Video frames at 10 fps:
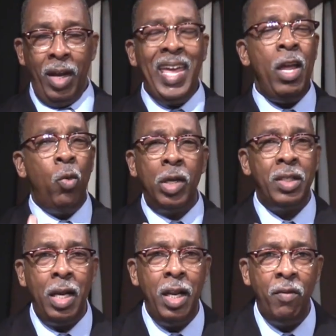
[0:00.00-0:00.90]
He will
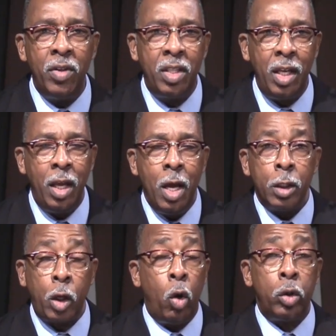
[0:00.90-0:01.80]
deliver thee.
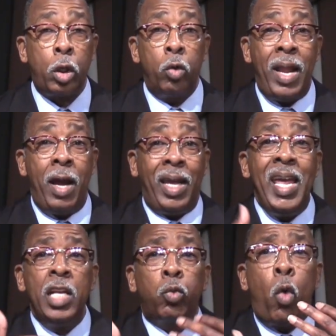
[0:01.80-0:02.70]
So, so now
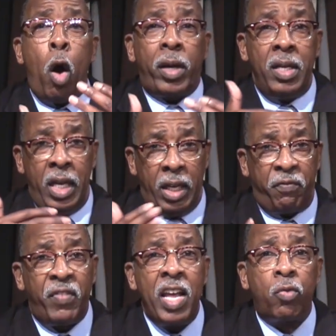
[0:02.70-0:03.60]
he's walking in a
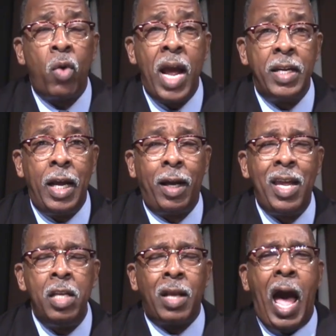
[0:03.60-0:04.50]
faith right now.
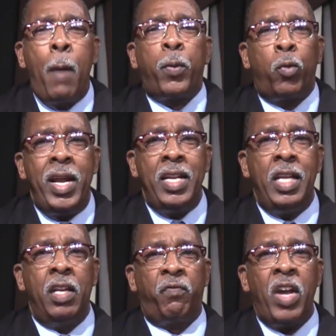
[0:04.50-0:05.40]
He's operating
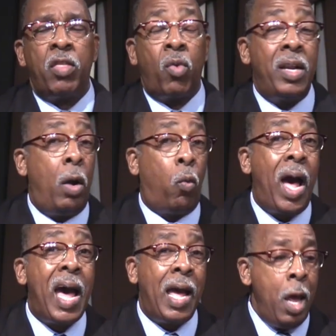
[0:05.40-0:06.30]
in a faith right now.
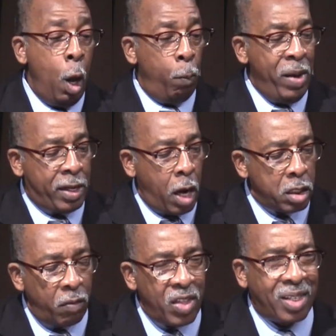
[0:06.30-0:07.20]
Why?
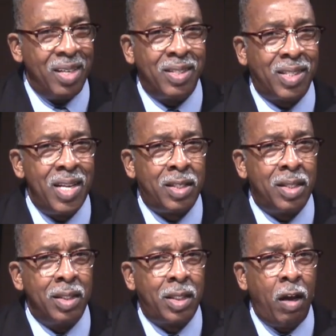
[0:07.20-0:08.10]
Because of the
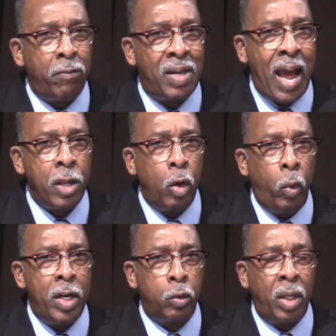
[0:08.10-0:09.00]
consistency of Daniel
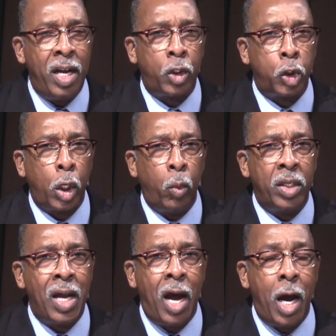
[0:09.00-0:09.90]
with his relationship
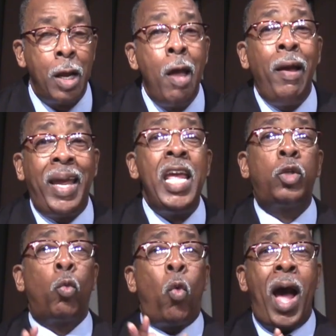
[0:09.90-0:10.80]
with God.
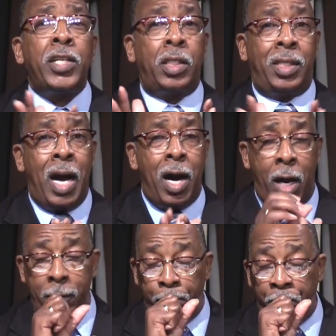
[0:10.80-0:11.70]
He's watched
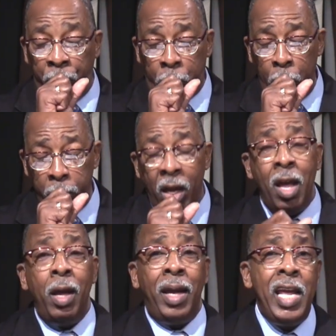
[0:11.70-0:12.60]
God, excuse me,
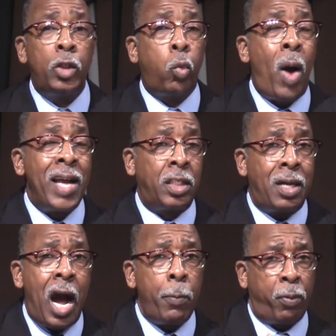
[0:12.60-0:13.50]
he's watched
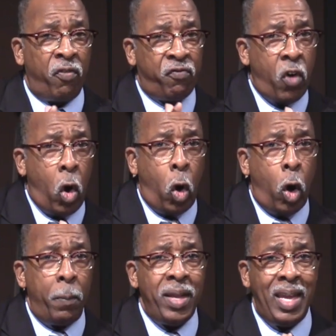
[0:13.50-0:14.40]
God
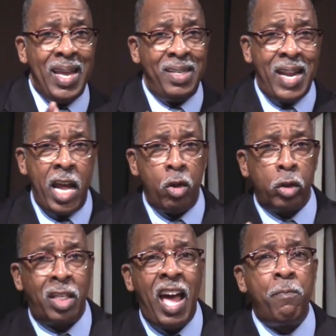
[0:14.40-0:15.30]
perform in
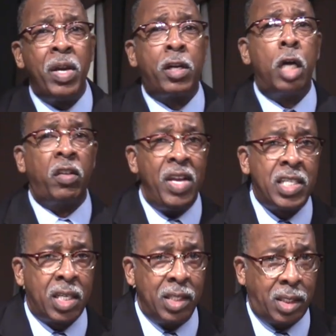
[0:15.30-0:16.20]
Daniel's life because of
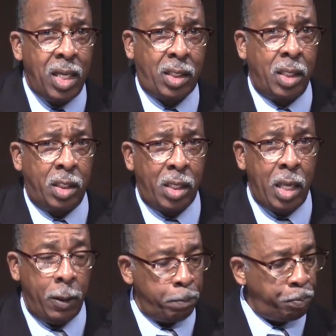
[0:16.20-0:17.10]
his
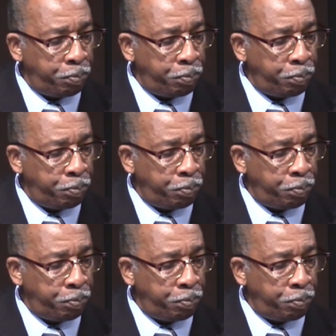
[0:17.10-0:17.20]
consistency.